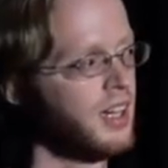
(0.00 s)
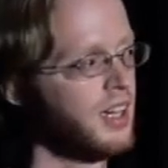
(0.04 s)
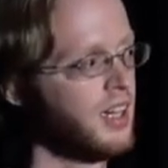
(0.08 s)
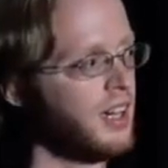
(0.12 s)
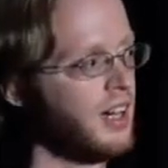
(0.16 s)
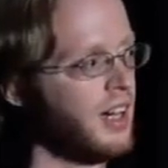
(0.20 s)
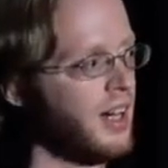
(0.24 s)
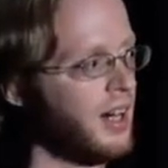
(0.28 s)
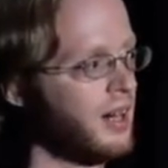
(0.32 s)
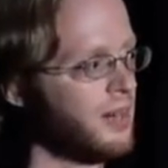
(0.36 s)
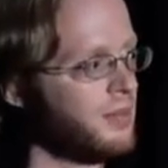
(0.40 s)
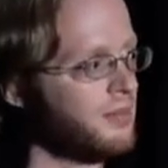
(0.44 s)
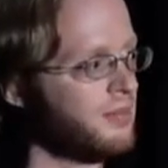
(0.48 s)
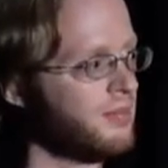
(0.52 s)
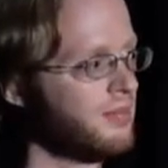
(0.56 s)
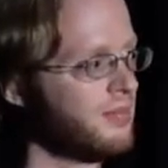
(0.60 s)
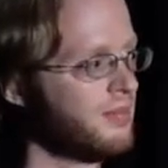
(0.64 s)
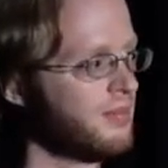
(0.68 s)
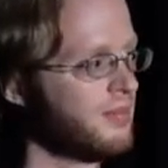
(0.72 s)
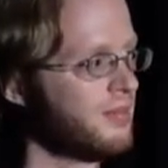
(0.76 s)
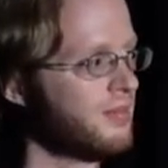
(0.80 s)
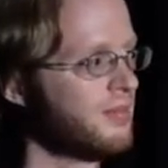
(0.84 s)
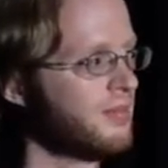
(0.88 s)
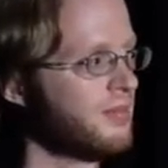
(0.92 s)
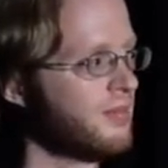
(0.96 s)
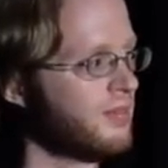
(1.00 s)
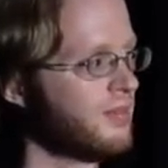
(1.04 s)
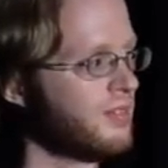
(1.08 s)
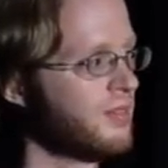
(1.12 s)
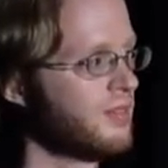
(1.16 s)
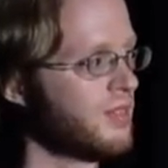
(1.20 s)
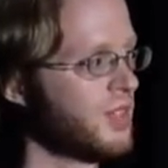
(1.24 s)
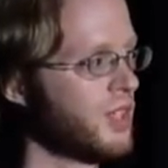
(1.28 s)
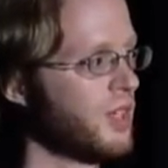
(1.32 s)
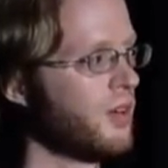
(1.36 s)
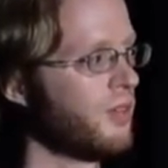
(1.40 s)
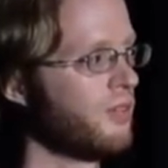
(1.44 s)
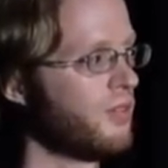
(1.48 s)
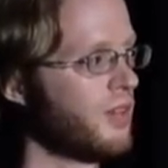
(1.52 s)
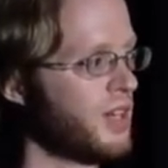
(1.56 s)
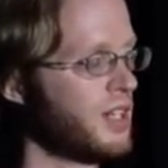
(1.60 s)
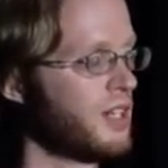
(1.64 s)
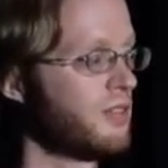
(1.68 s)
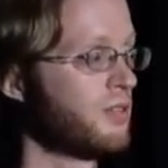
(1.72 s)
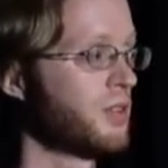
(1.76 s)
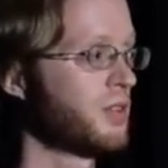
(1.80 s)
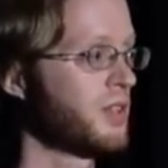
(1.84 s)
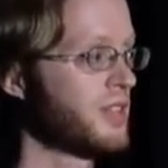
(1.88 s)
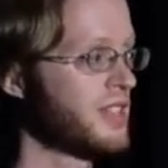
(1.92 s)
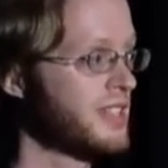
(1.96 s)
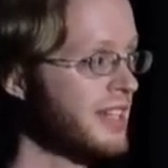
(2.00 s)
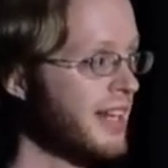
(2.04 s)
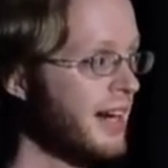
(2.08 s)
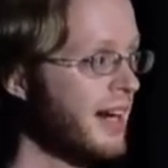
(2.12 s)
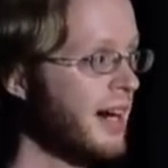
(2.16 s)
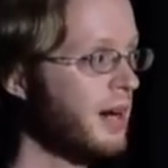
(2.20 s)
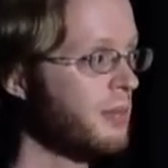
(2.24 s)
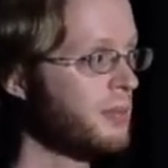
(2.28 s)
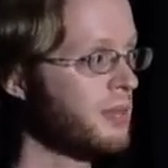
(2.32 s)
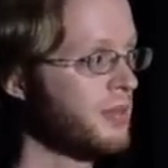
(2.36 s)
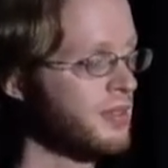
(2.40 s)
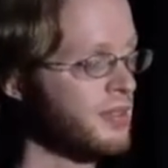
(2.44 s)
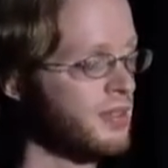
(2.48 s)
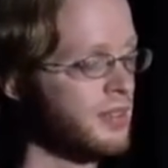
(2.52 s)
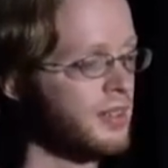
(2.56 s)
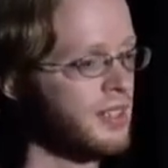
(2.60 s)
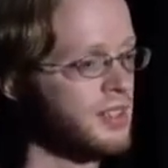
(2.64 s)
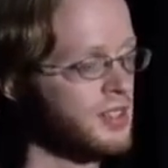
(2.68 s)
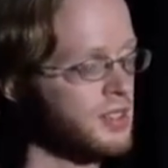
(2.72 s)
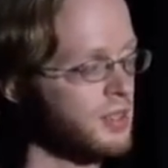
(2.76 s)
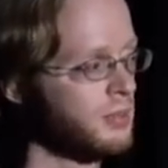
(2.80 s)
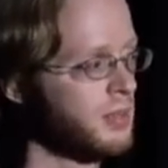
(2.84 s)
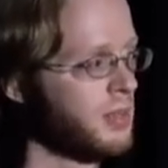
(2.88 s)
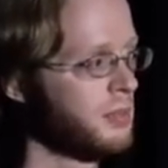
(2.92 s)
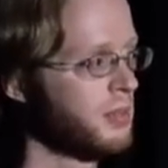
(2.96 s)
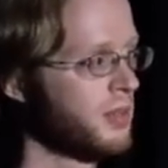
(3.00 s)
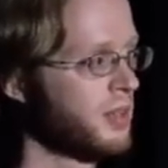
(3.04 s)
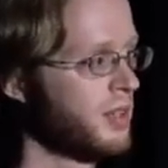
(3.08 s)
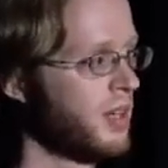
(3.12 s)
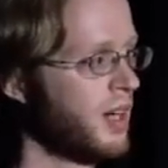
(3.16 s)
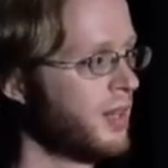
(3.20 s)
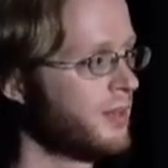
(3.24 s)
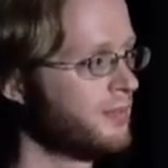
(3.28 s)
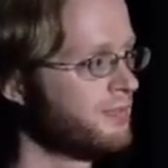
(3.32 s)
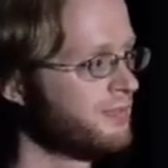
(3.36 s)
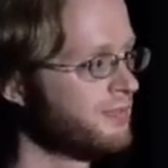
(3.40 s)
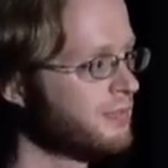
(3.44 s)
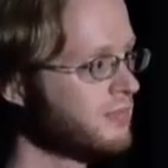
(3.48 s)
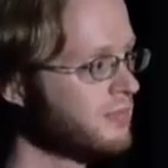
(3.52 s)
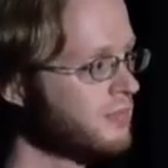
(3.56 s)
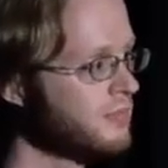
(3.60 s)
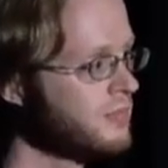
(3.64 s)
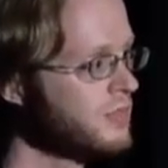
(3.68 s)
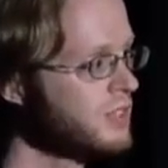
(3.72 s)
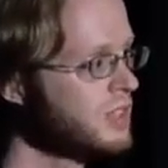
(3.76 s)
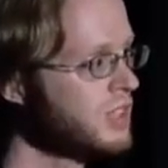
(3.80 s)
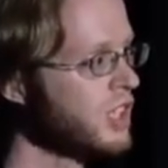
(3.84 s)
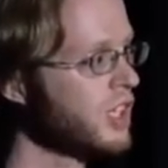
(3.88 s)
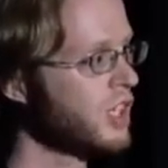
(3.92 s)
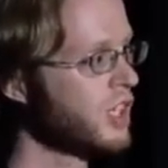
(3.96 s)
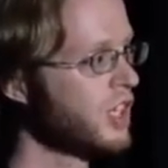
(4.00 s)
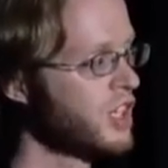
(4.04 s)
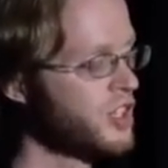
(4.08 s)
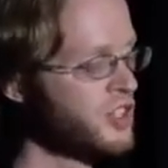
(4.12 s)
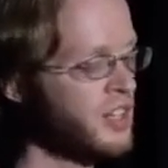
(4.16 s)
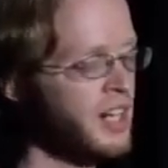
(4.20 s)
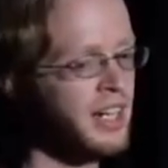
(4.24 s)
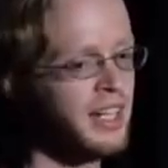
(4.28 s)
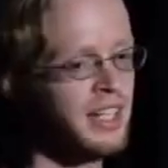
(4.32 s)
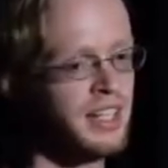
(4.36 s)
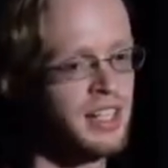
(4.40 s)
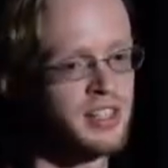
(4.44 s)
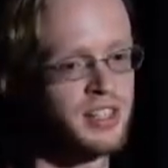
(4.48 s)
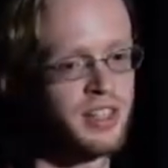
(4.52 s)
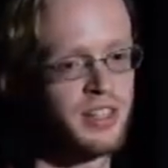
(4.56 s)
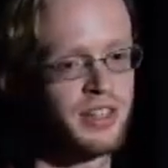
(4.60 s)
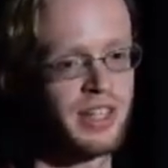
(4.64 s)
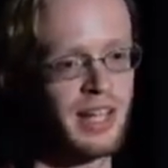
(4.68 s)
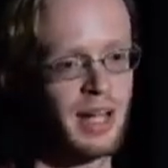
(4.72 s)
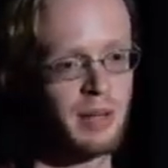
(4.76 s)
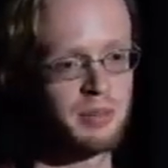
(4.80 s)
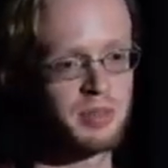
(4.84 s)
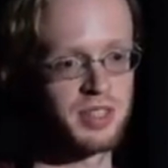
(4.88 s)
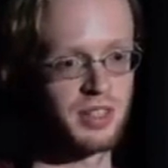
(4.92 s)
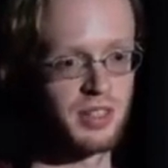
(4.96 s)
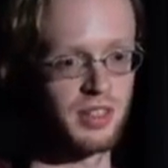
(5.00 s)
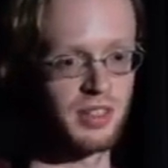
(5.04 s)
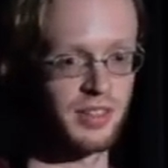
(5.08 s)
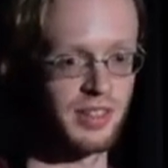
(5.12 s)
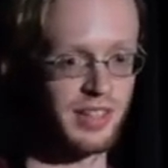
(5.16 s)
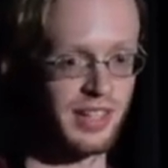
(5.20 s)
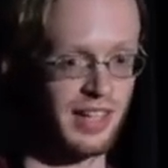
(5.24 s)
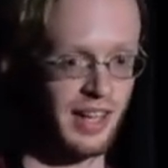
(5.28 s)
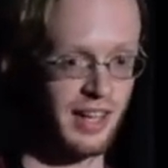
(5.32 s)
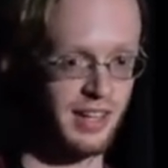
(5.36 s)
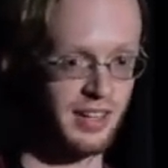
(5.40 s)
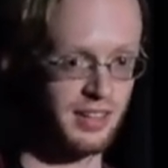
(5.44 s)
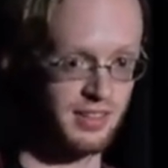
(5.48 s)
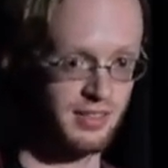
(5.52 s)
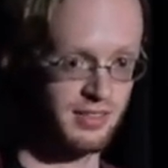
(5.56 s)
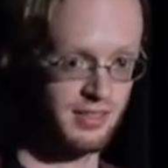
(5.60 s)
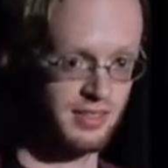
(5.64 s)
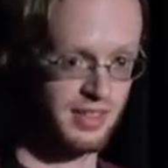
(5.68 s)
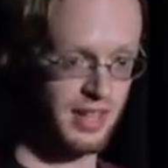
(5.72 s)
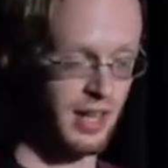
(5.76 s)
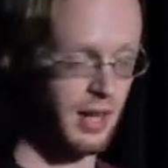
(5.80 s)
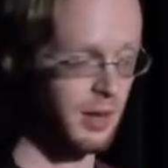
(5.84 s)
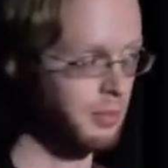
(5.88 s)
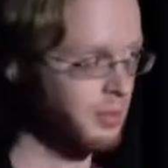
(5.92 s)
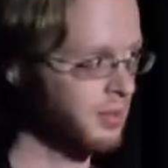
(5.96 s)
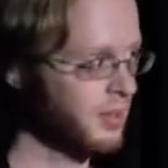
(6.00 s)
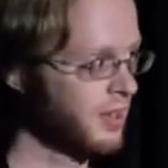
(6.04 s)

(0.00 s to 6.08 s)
um, you know, very difficult to set up, and, and so people are not going to try it until they absolutely can't type.